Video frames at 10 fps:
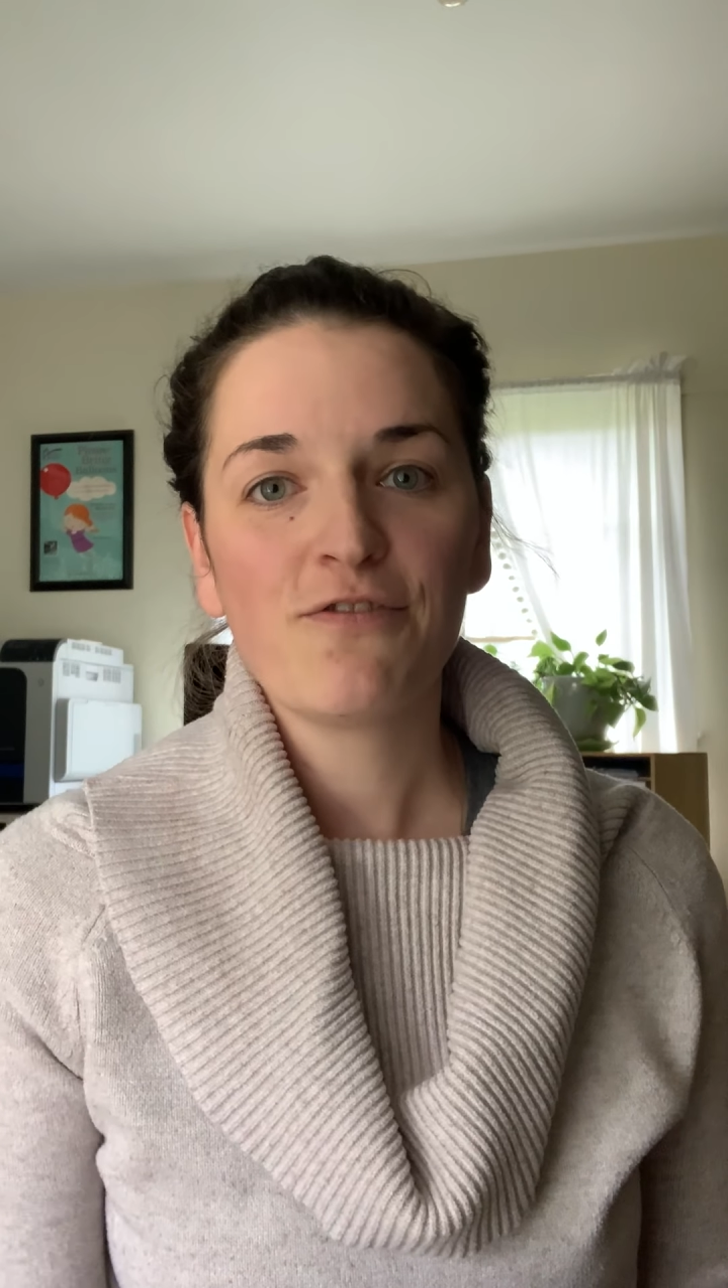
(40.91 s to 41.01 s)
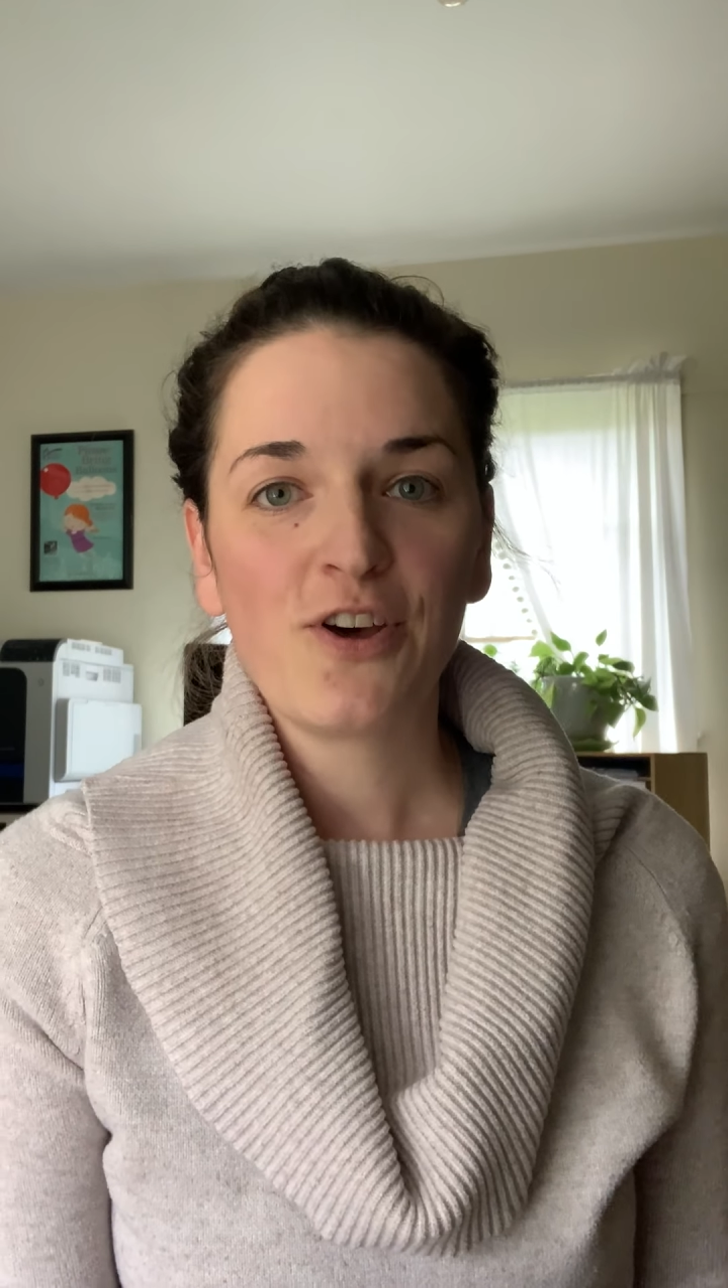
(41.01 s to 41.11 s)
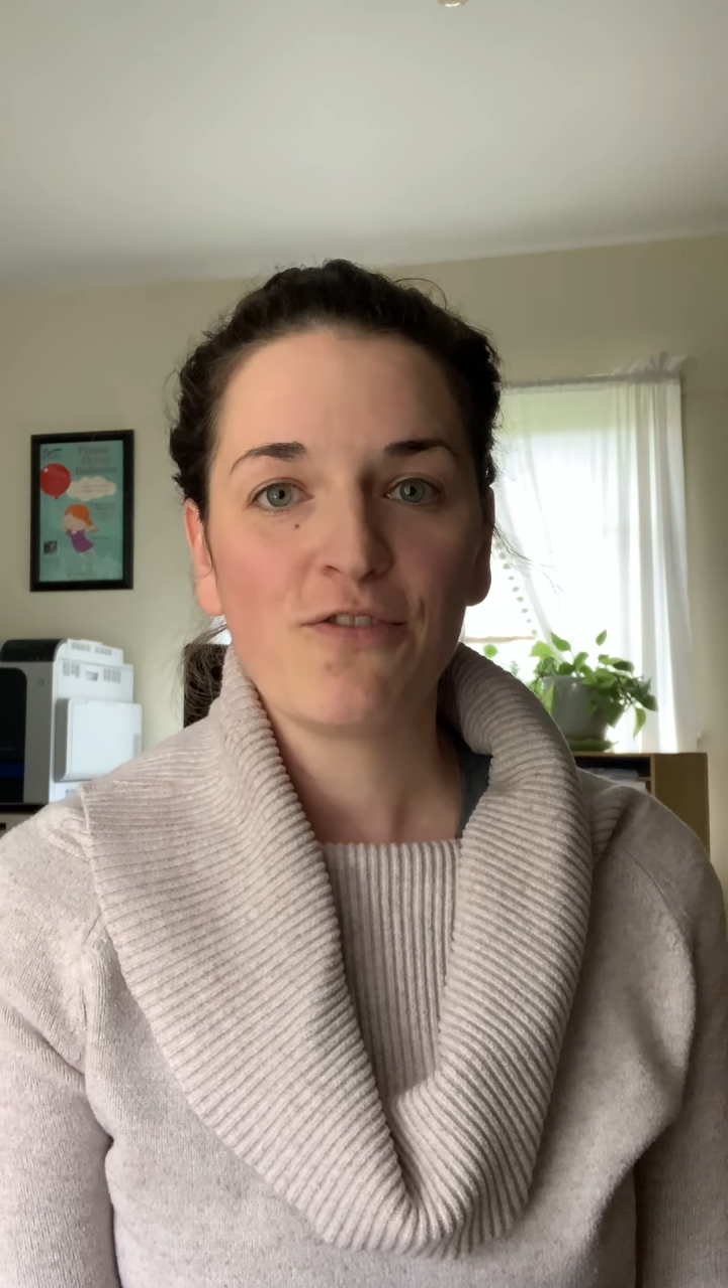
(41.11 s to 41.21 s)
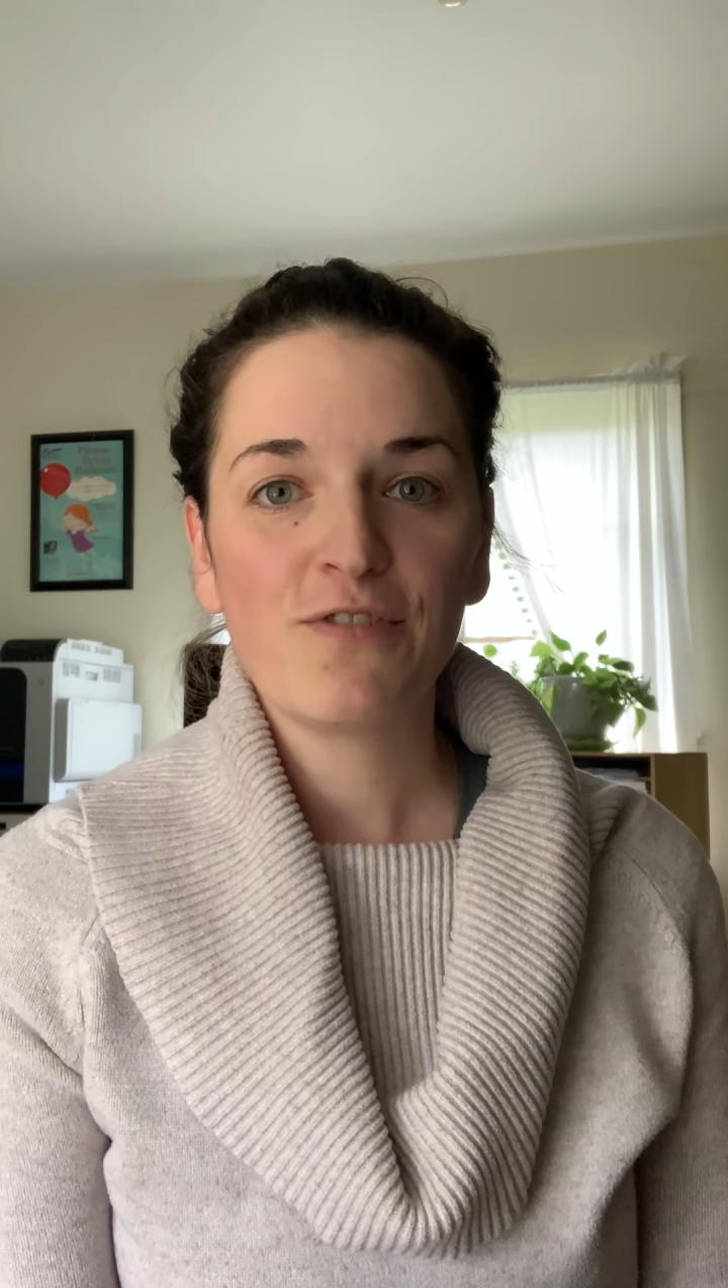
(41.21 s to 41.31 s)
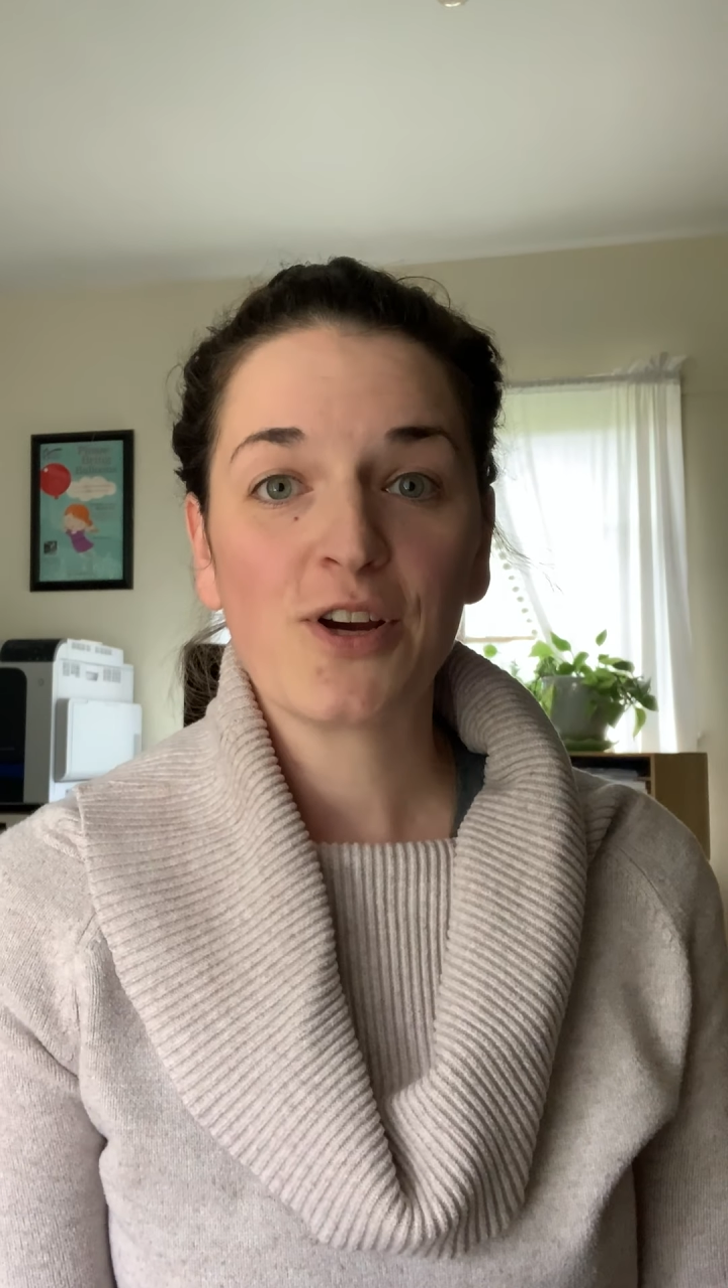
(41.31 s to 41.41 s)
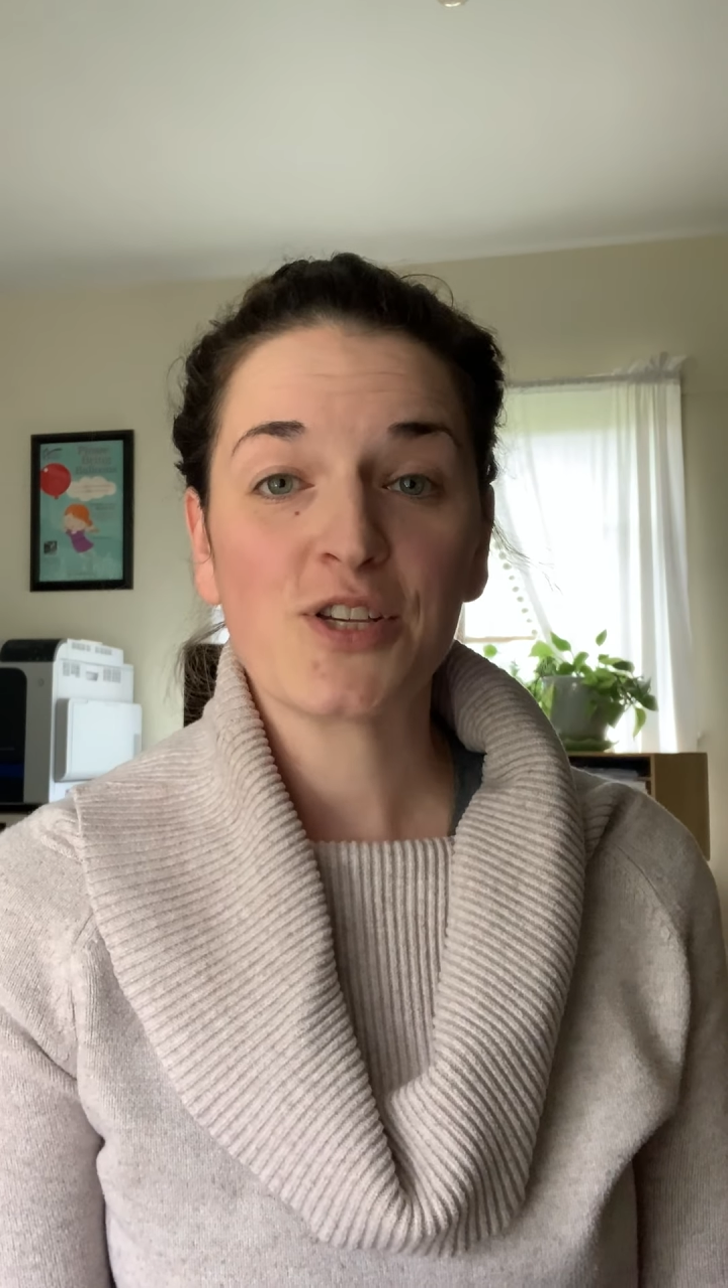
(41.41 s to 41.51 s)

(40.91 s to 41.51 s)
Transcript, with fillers: felt very